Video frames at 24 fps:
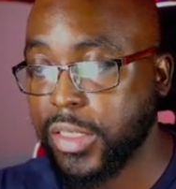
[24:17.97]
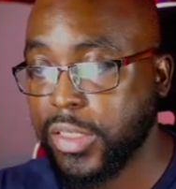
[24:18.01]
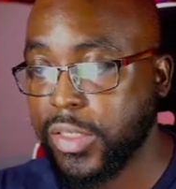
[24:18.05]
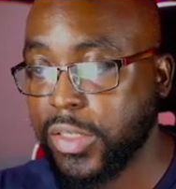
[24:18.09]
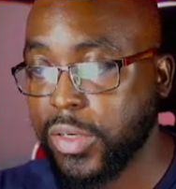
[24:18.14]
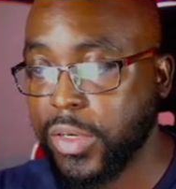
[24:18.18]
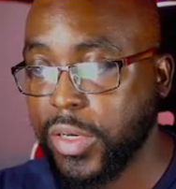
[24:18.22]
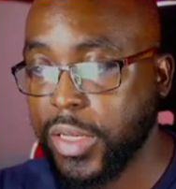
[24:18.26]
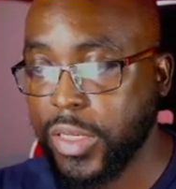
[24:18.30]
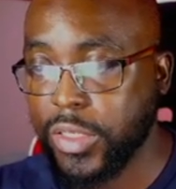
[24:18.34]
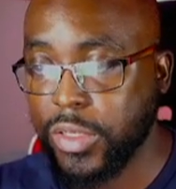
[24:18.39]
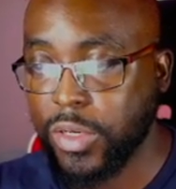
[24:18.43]

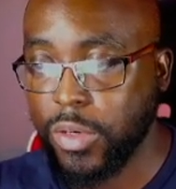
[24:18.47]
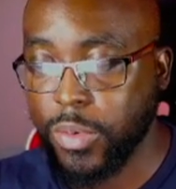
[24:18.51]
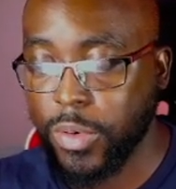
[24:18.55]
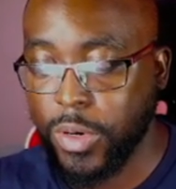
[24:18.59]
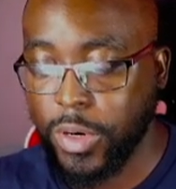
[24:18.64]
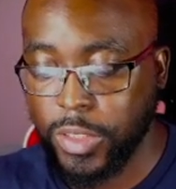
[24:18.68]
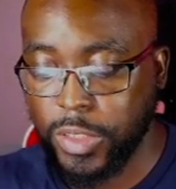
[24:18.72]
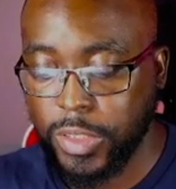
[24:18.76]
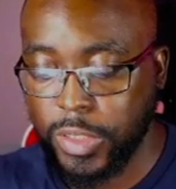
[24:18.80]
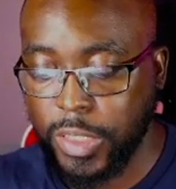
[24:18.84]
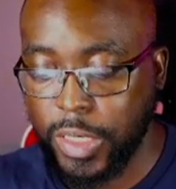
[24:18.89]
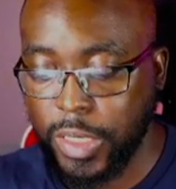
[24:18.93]
So these are
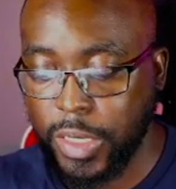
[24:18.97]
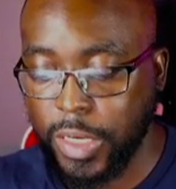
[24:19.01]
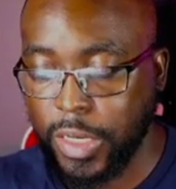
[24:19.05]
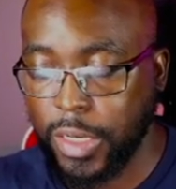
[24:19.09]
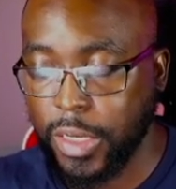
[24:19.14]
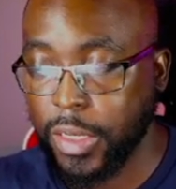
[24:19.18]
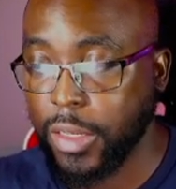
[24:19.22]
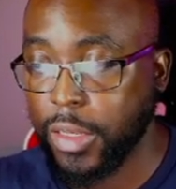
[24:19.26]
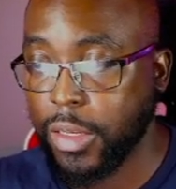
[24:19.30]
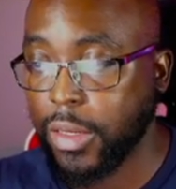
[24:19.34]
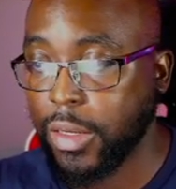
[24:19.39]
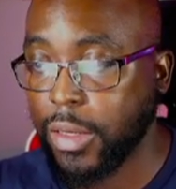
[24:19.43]
words that
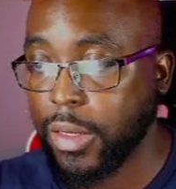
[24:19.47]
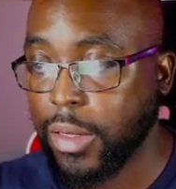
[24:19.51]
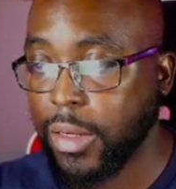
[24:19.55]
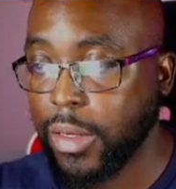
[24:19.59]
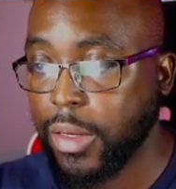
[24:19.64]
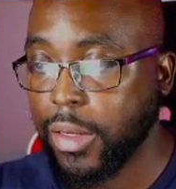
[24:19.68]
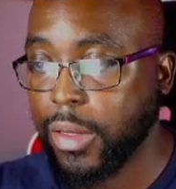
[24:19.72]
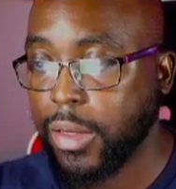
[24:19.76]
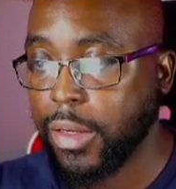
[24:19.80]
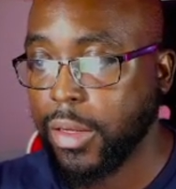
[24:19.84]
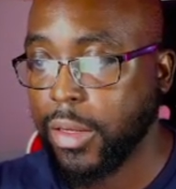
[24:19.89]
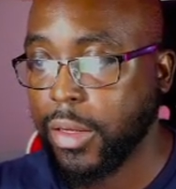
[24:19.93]
I
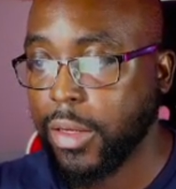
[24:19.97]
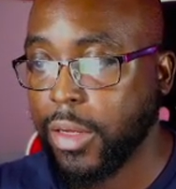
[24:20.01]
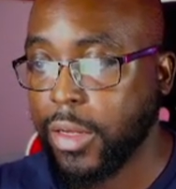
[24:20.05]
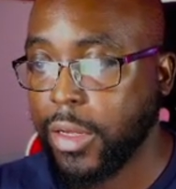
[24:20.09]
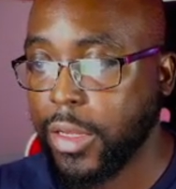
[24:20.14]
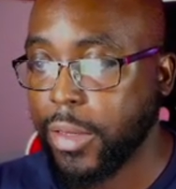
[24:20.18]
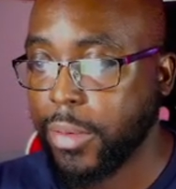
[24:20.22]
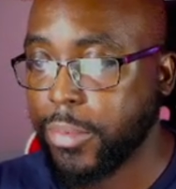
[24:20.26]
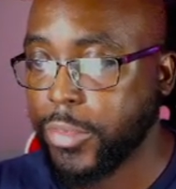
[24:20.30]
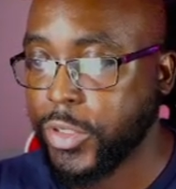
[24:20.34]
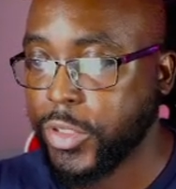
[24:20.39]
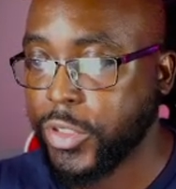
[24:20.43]
I
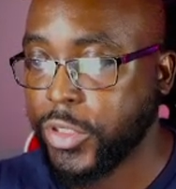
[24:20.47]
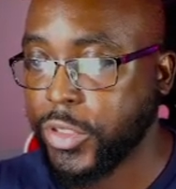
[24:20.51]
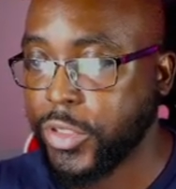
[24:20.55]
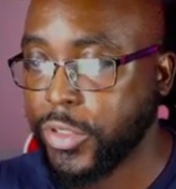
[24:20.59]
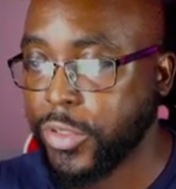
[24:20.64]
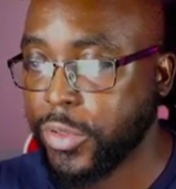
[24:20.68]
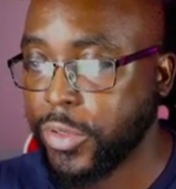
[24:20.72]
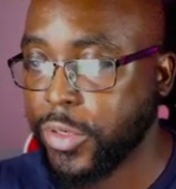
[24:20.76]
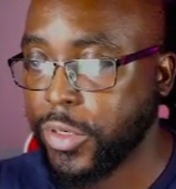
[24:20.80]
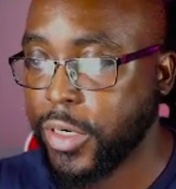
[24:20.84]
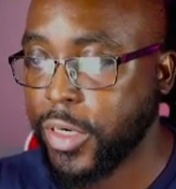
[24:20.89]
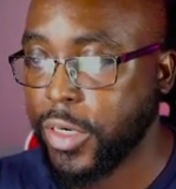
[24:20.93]
am
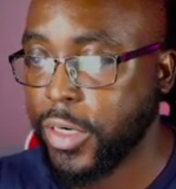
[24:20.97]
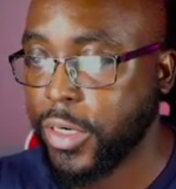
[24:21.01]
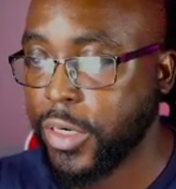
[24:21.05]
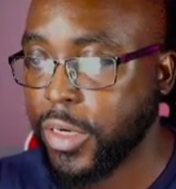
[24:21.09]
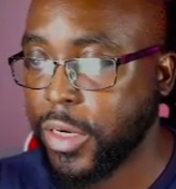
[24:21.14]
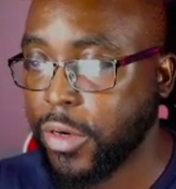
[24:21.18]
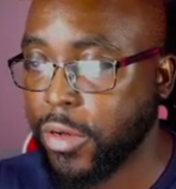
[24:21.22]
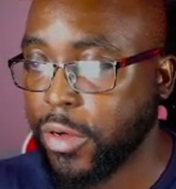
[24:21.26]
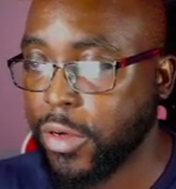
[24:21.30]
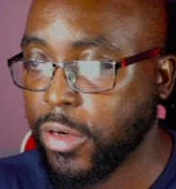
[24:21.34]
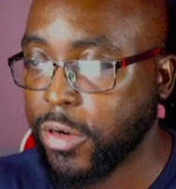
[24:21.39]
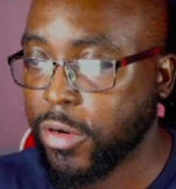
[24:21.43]
sure that
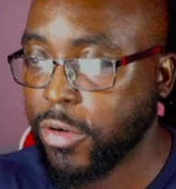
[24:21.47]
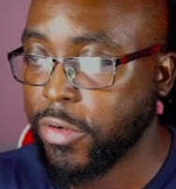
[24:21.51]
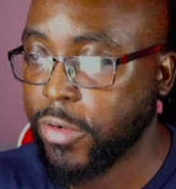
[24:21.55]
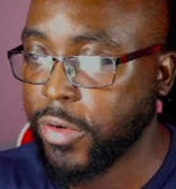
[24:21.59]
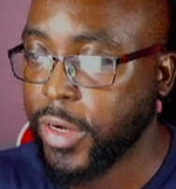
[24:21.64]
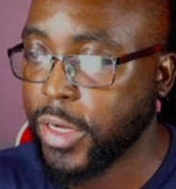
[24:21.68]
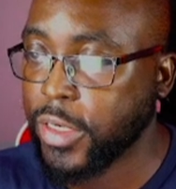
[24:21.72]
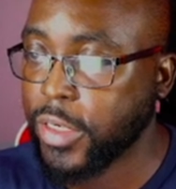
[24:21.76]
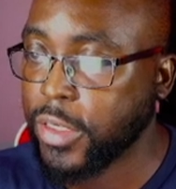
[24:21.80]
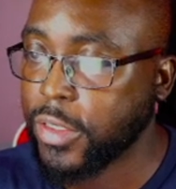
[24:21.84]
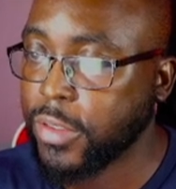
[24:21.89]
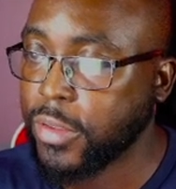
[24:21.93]
are
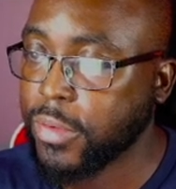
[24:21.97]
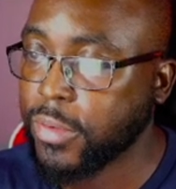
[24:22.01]
correct.